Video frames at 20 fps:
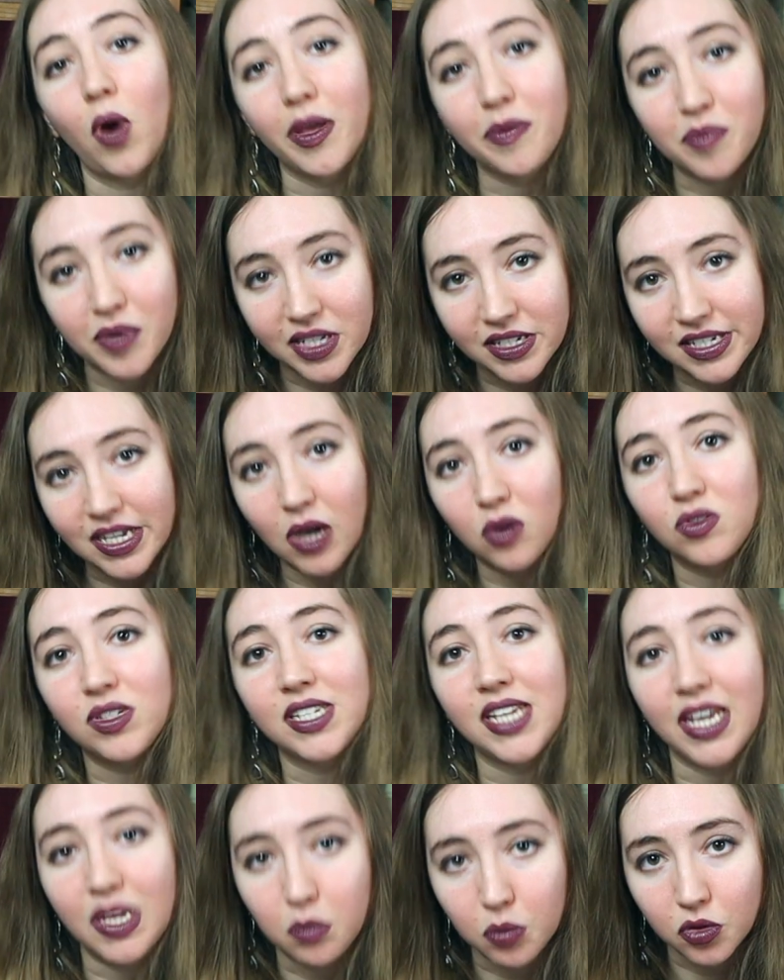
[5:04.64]
wiping down
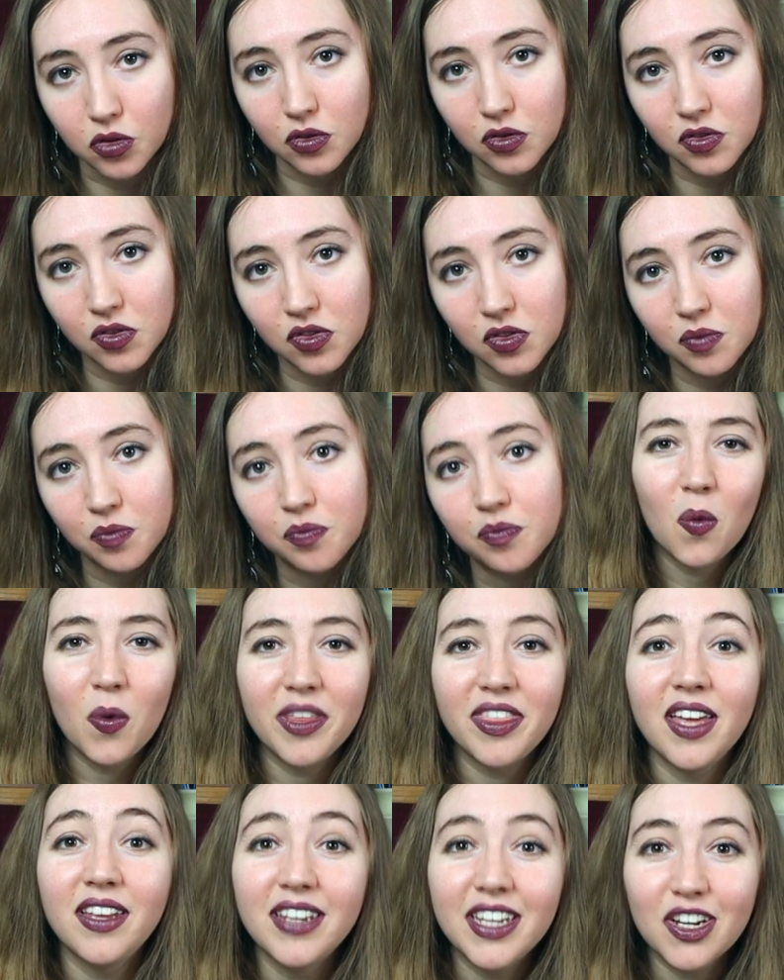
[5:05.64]
tables.
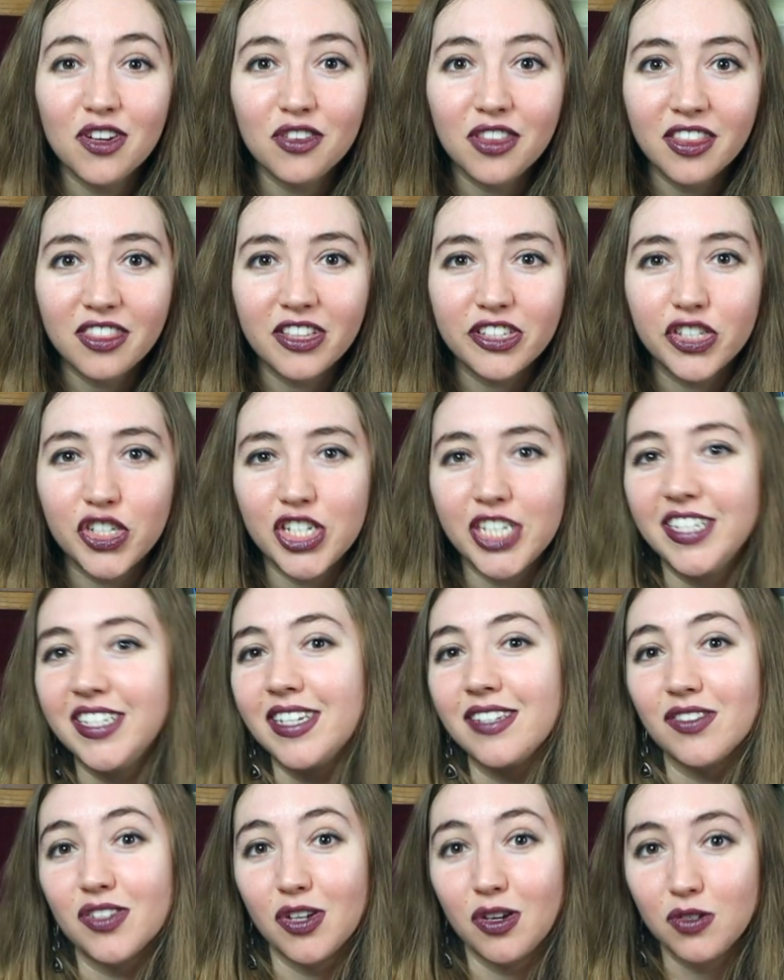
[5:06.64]
We then hear that the
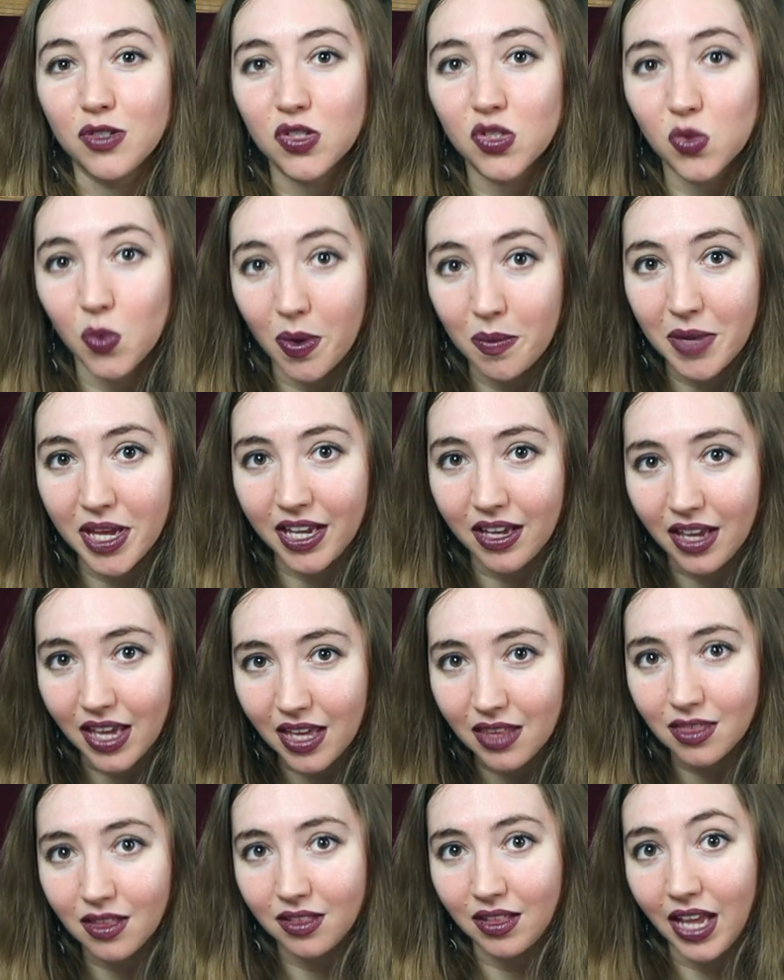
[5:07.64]
genius goes swimming
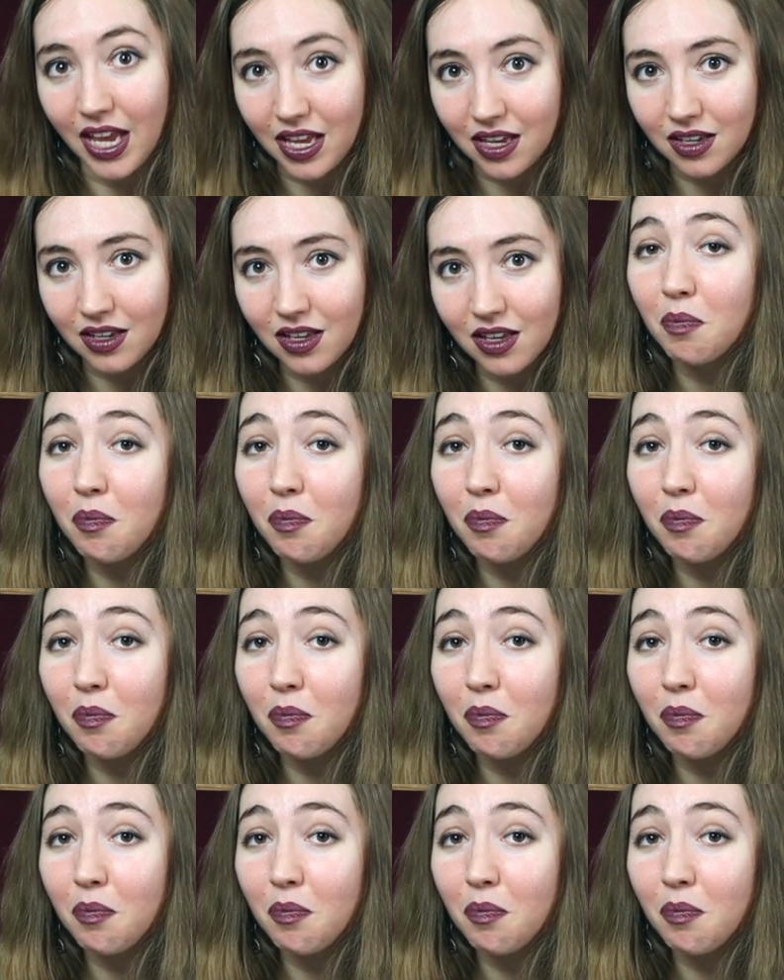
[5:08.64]
in the lake,